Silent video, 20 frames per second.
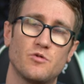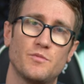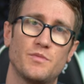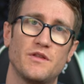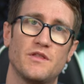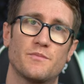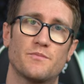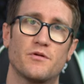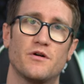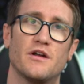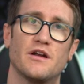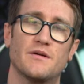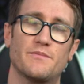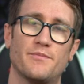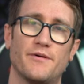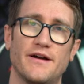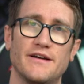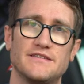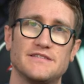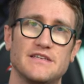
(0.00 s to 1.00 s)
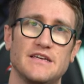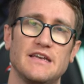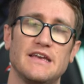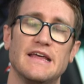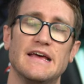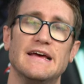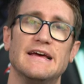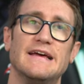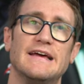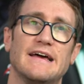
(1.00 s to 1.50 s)
will be the product
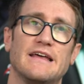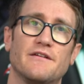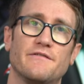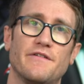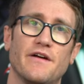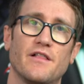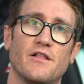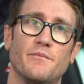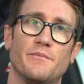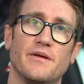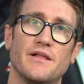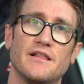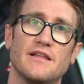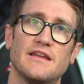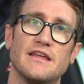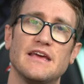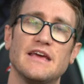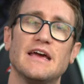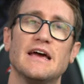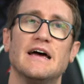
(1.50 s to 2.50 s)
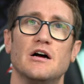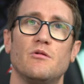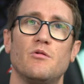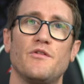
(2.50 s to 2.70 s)
pricing and availability.